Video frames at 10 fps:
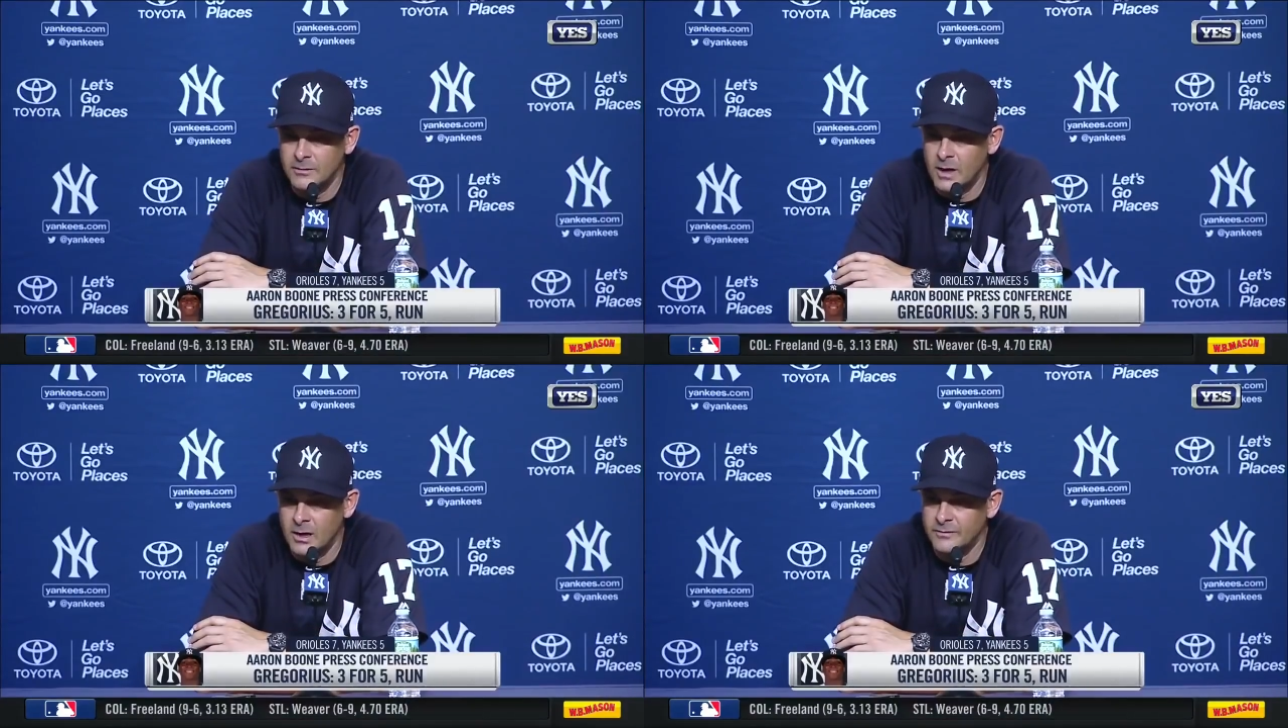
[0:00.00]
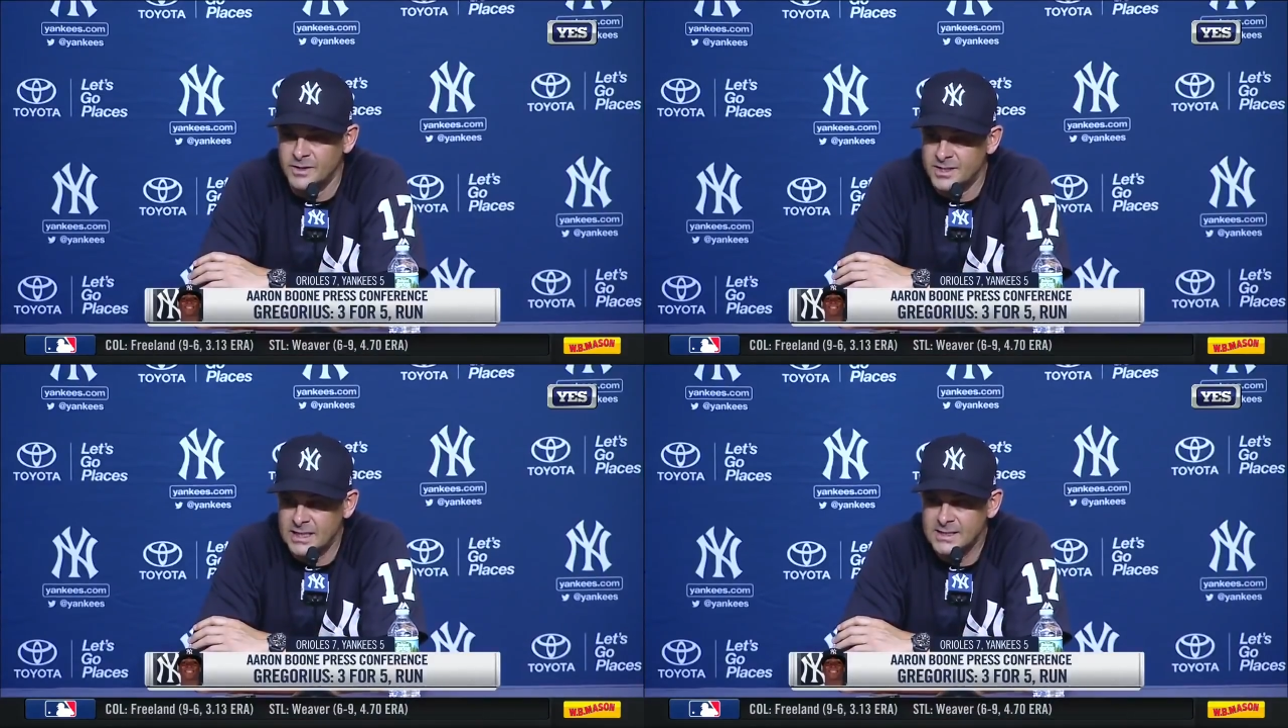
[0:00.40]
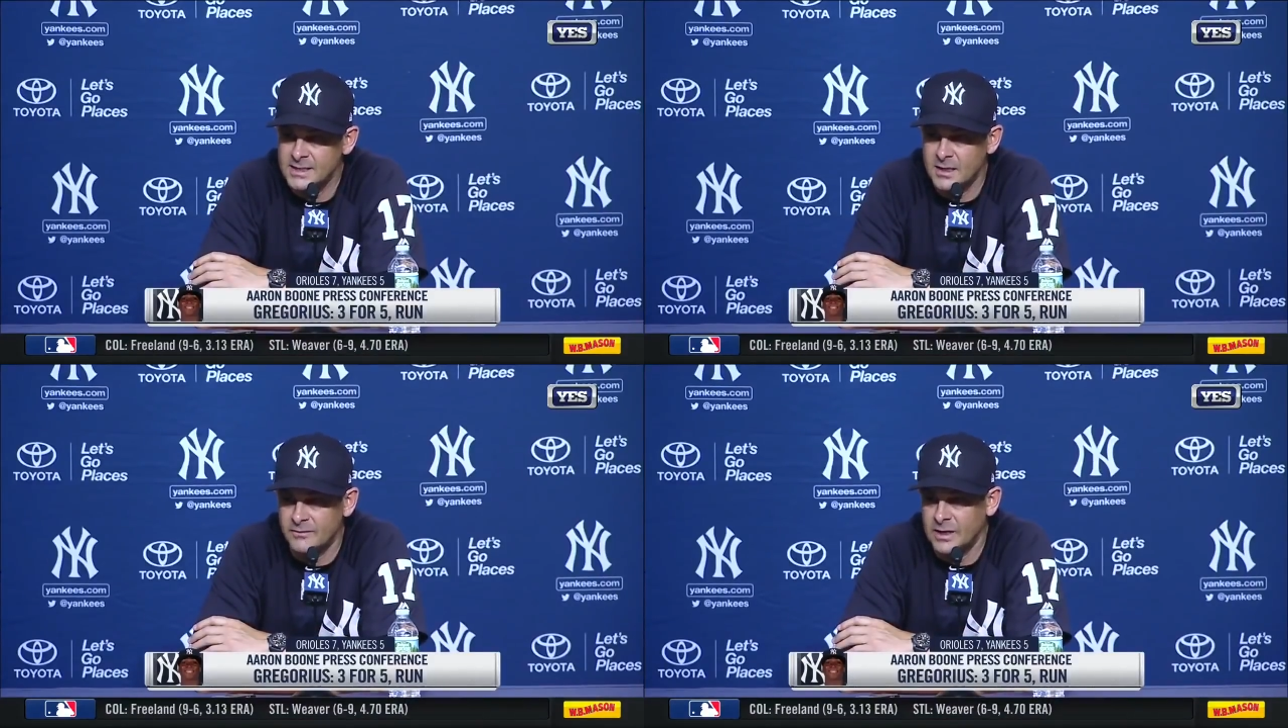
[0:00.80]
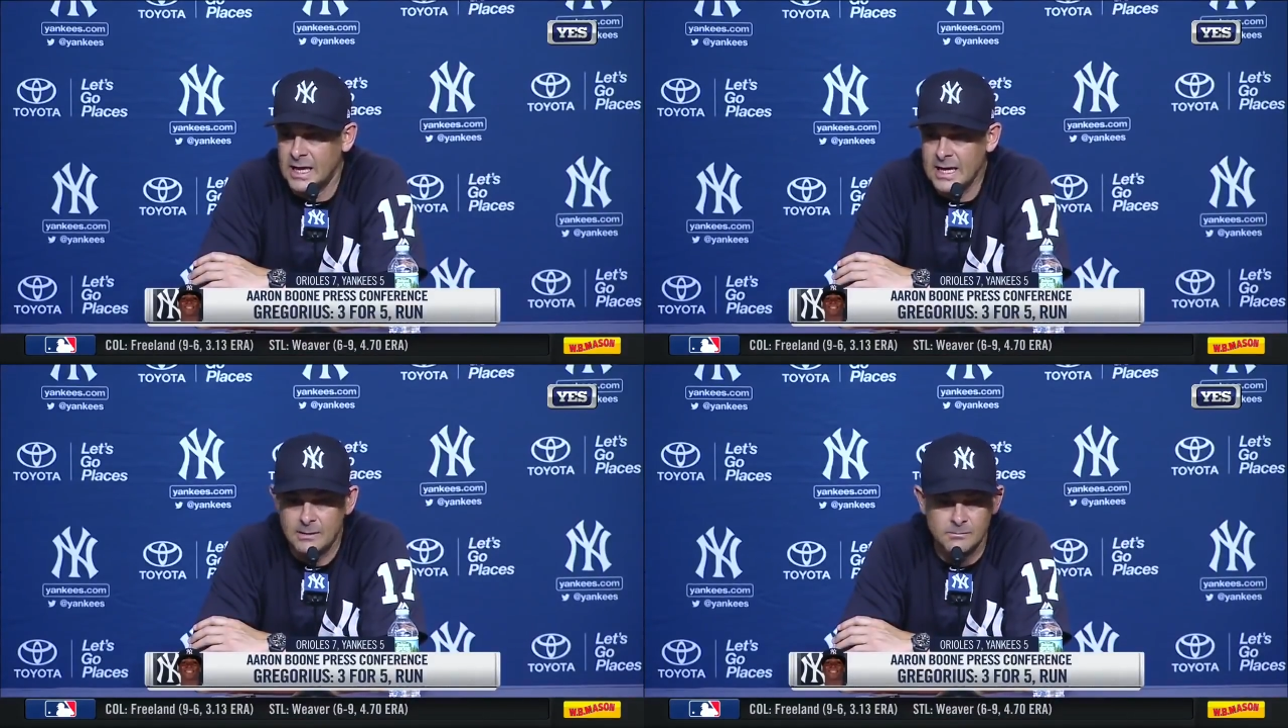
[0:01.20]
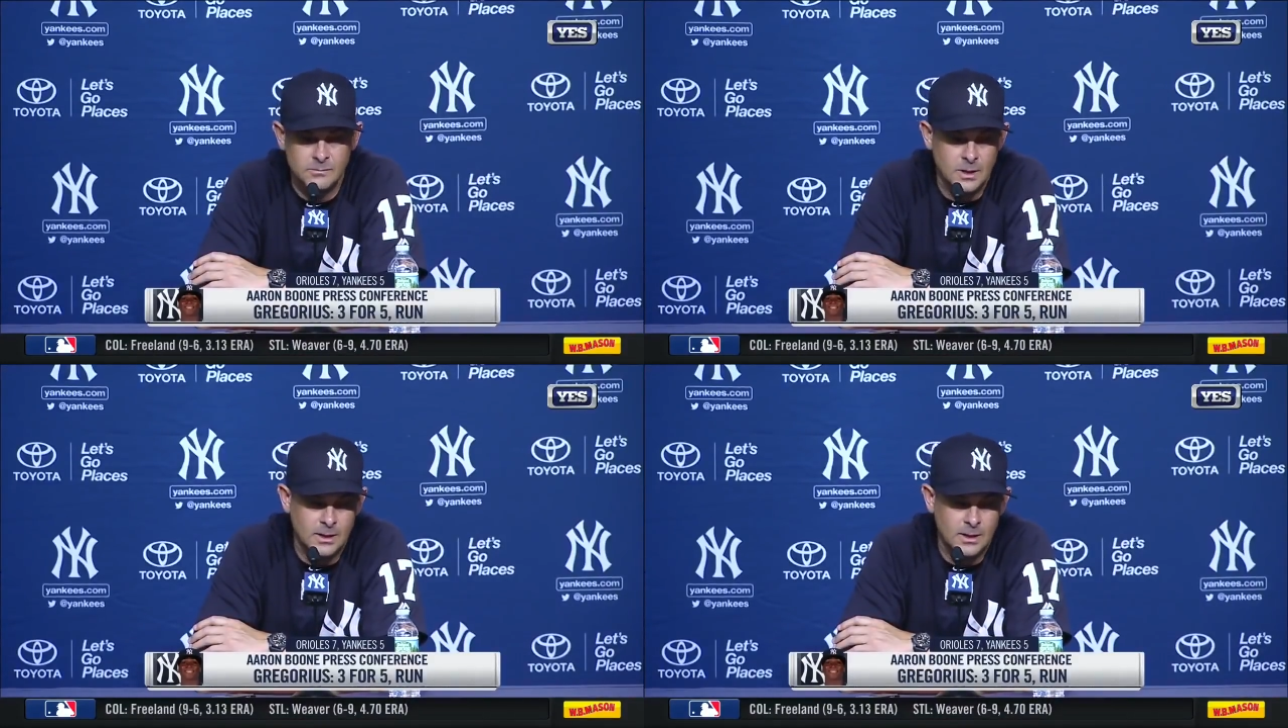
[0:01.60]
of, of the season, of the game.